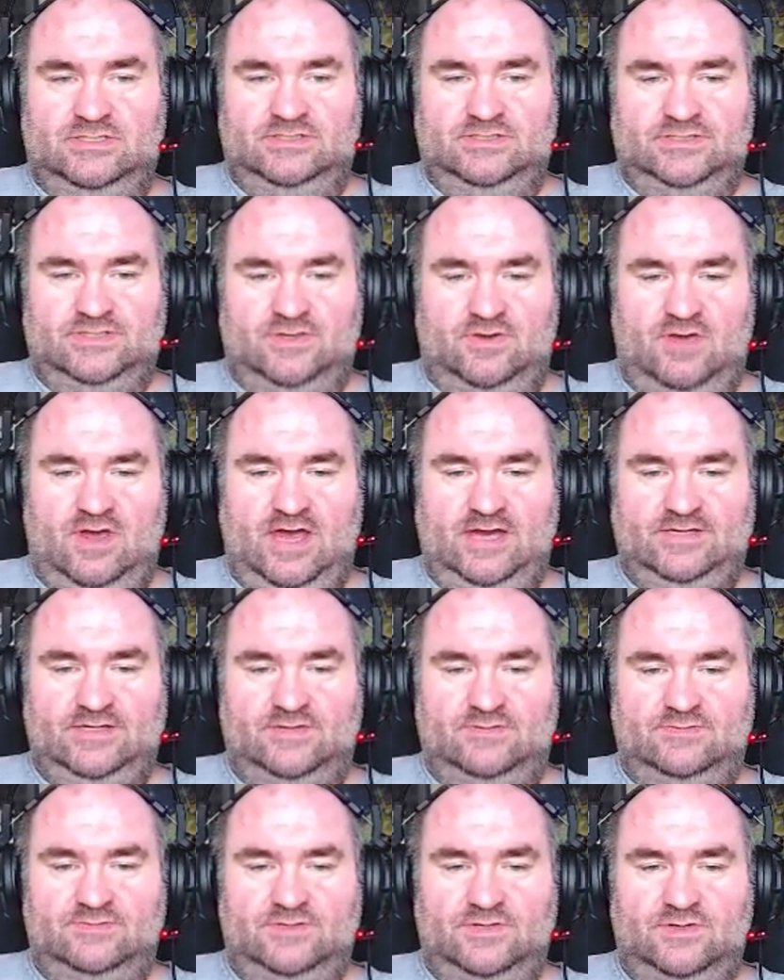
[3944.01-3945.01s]
So I
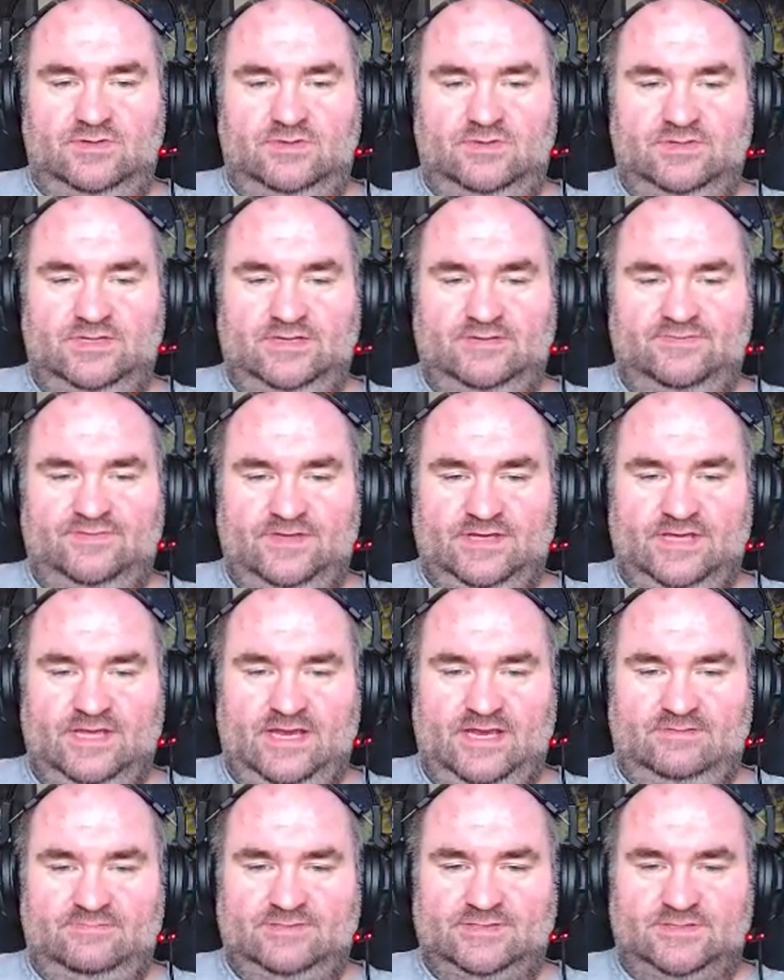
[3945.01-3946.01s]
don't know if the
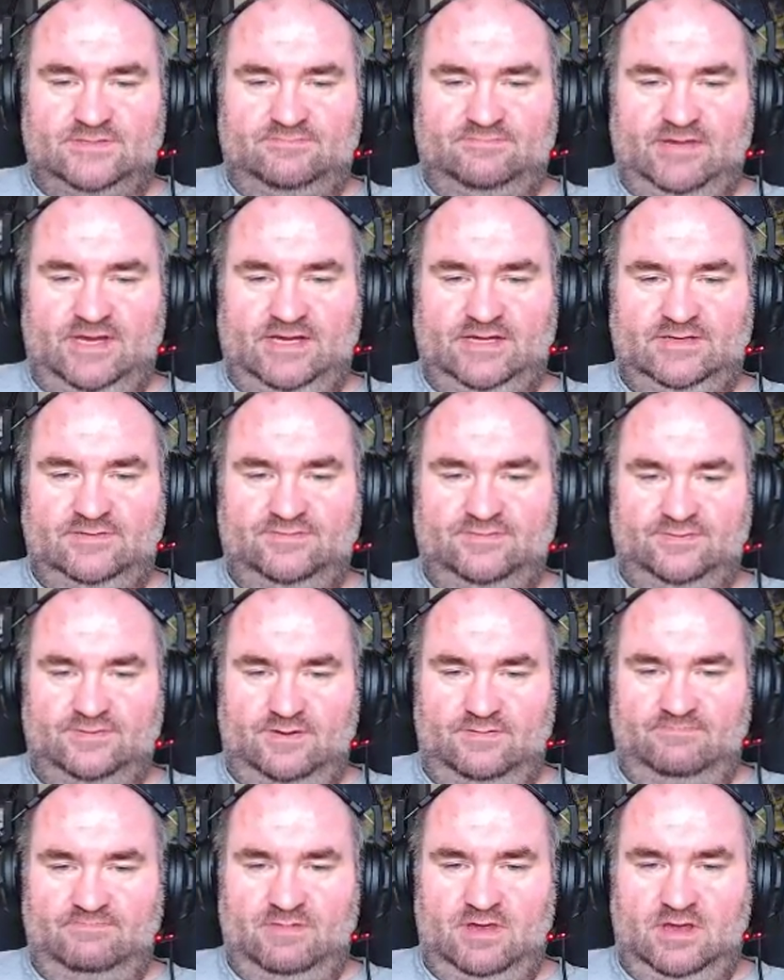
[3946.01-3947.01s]
games are made
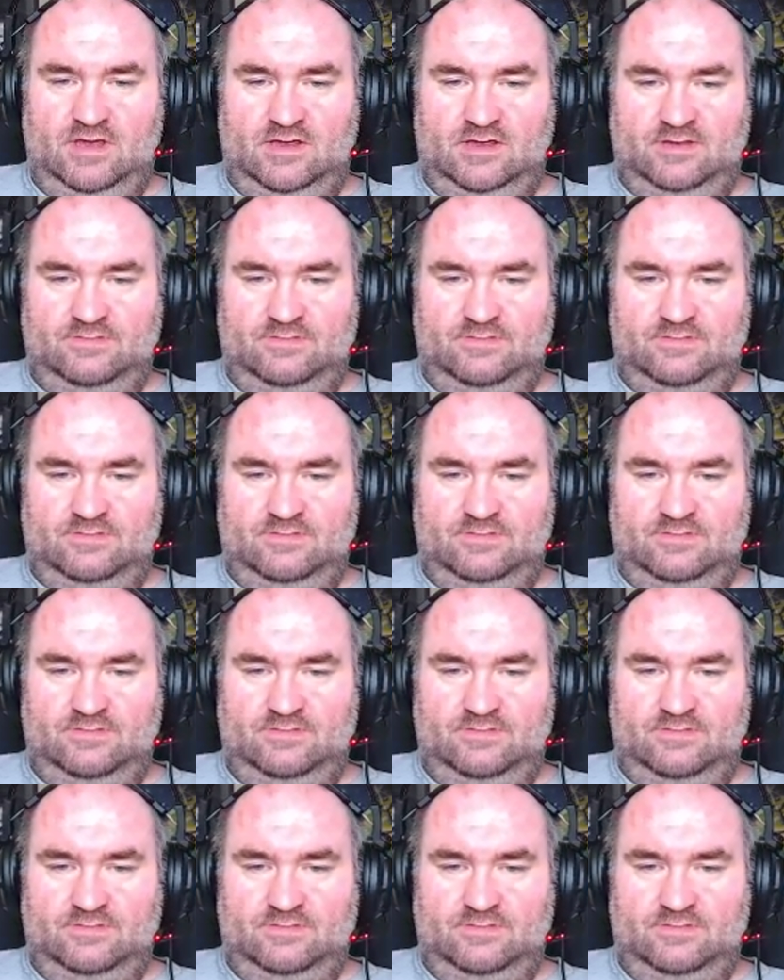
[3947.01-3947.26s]
from I